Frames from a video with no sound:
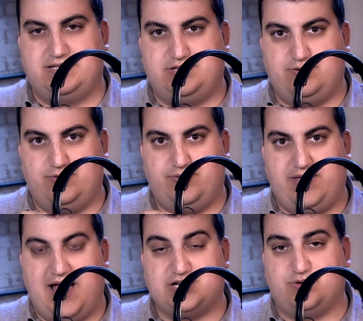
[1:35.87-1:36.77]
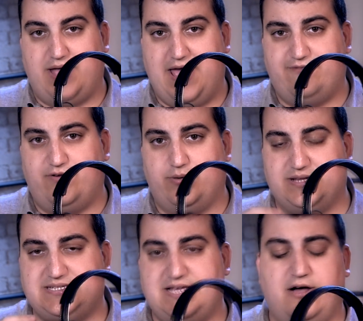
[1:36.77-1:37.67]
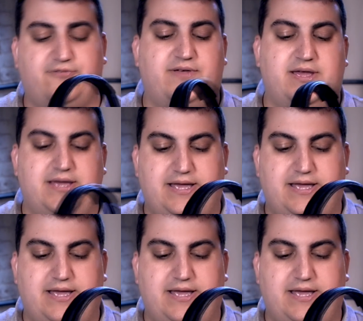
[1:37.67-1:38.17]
to the actual headphone itself,